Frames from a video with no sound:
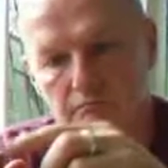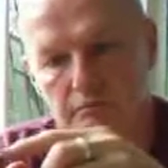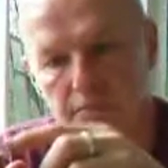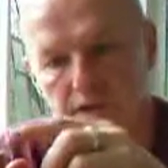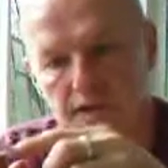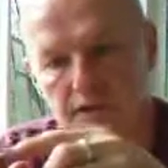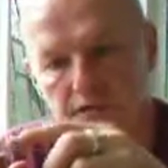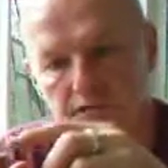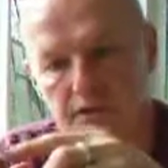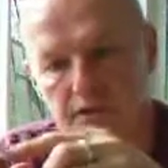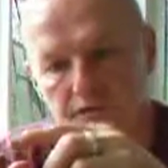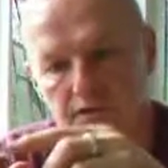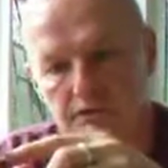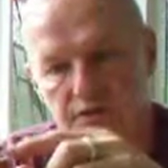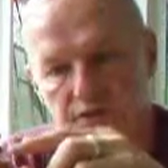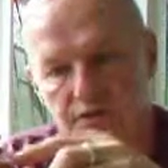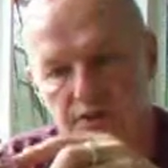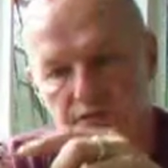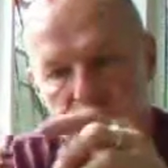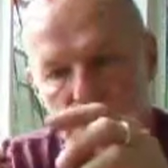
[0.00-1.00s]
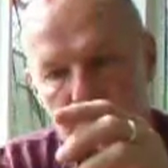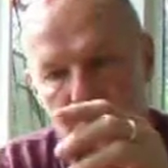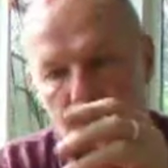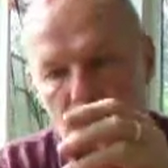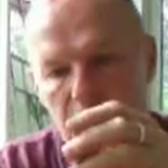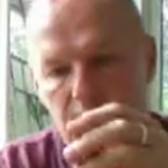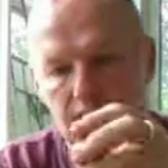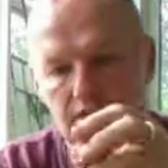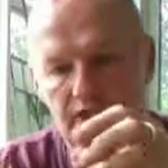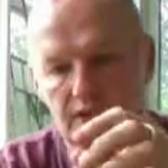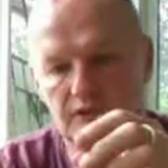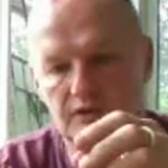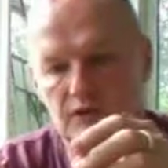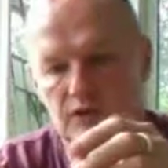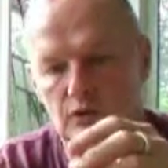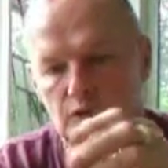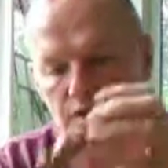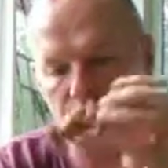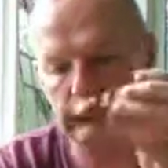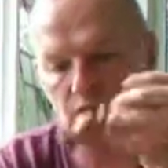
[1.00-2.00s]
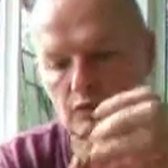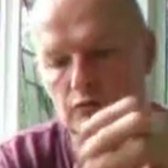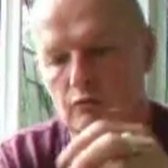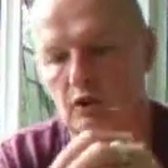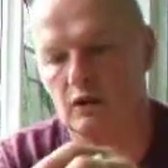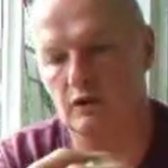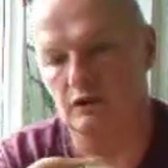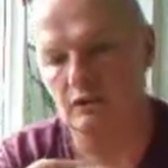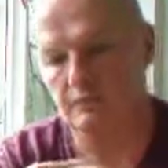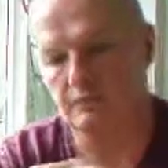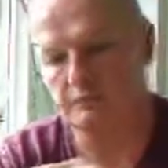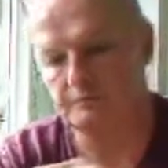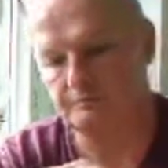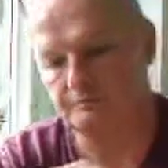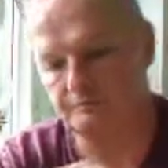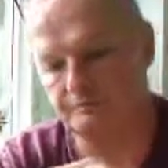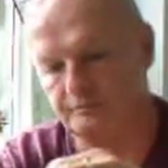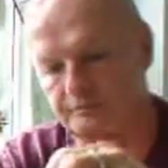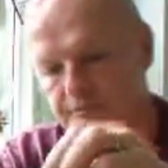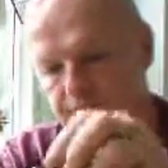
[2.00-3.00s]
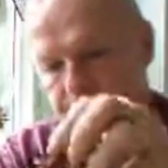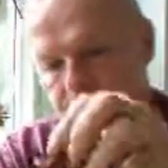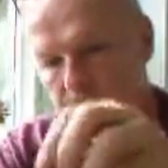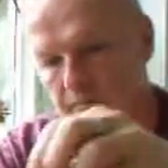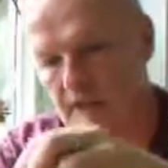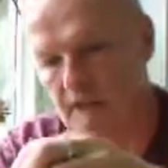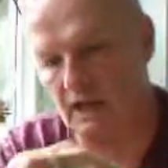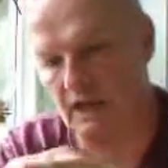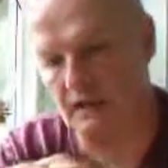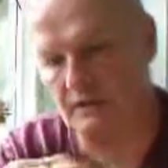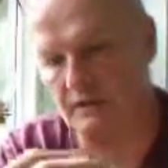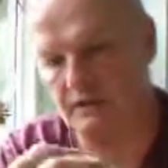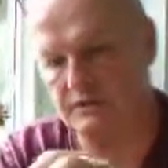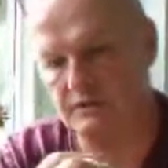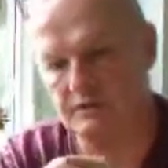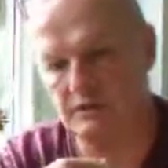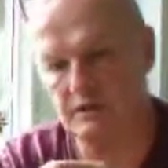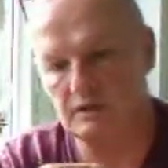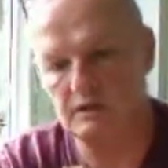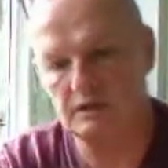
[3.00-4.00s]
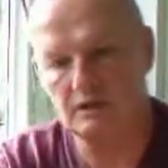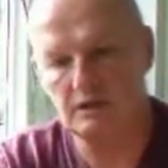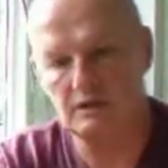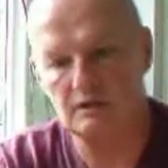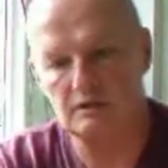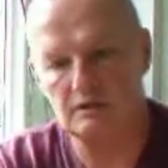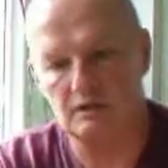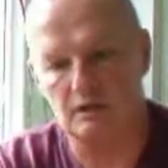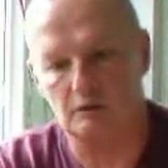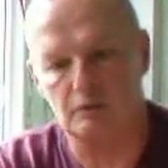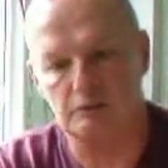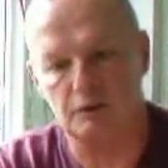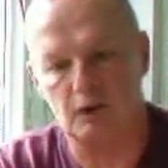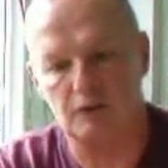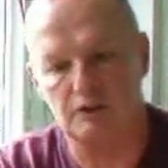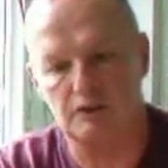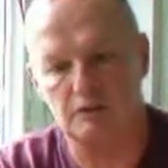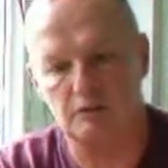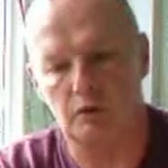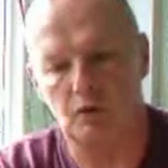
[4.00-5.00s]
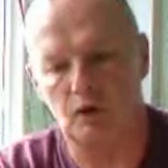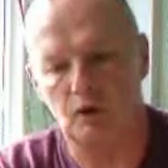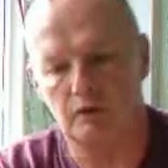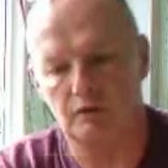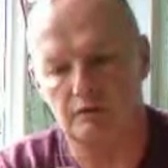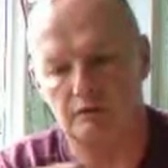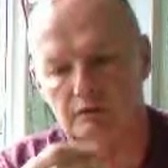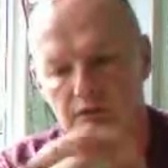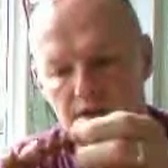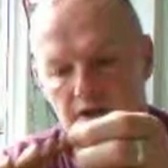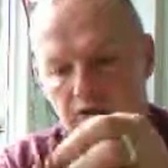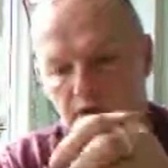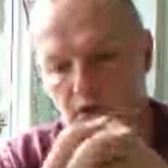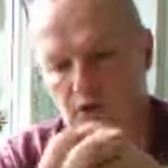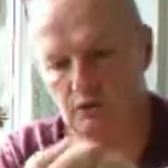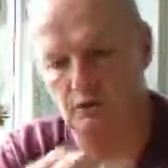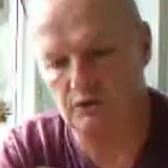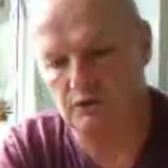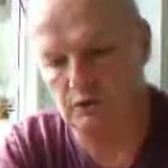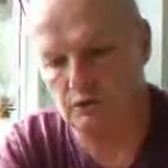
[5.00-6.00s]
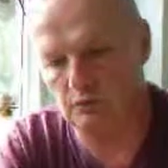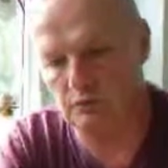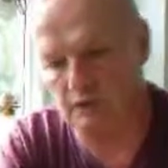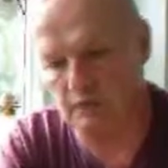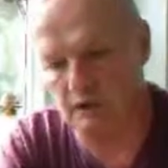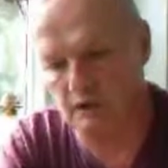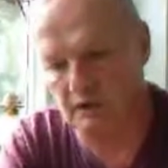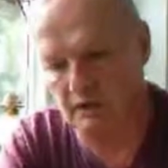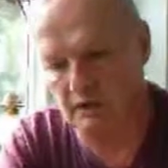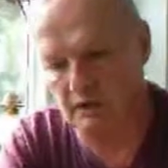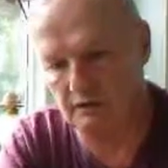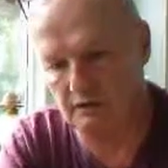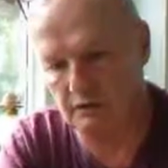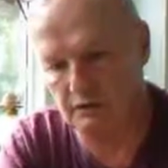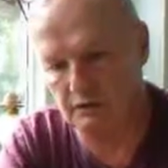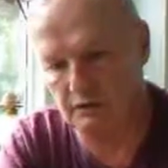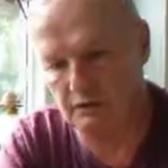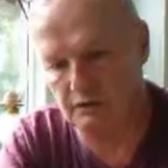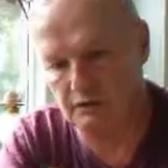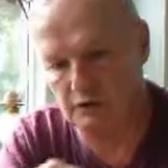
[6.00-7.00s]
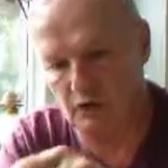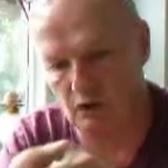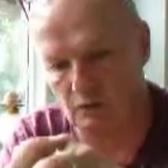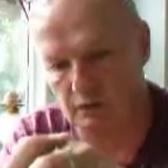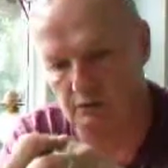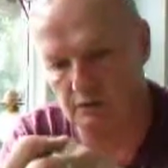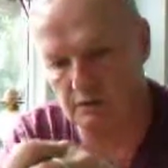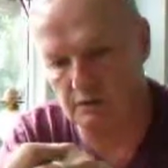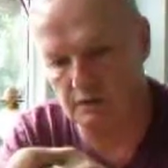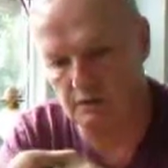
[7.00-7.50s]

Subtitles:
bases on the kings and queens, on the royals, and this sort of pointy ball that the French always used on the top.